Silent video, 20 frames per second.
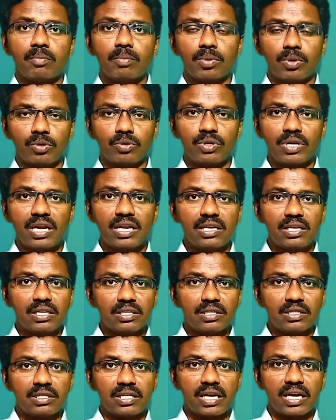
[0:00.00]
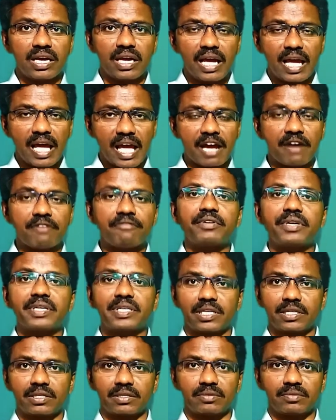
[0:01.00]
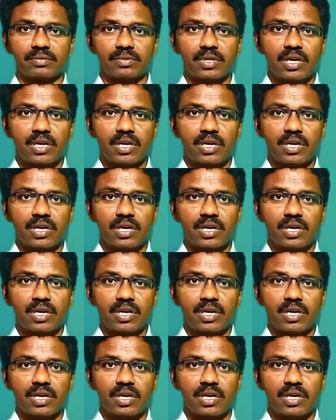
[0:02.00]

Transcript: plural they have written.